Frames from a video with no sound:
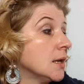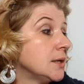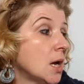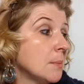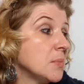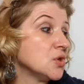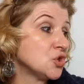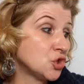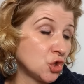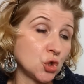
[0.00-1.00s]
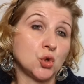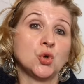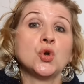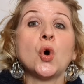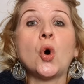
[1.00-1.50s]
Number
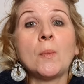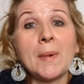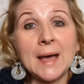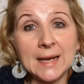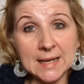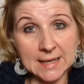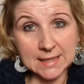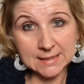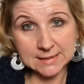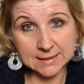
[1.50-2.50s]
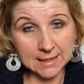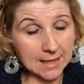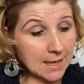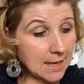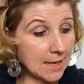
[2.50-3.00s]
two on my list,
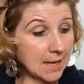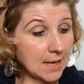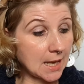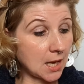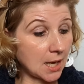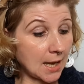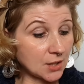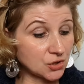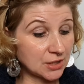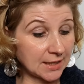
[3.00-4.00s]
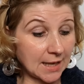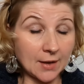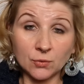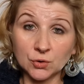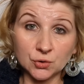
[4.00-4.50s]
actually
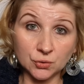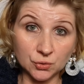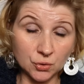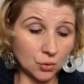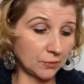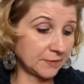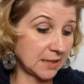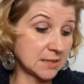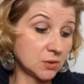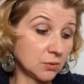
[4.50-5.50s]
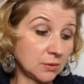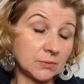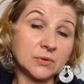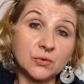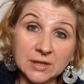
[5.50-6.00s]
I've got
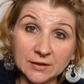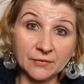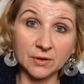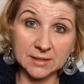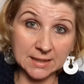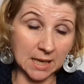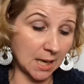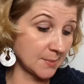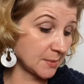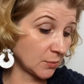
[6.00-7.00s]
three different types.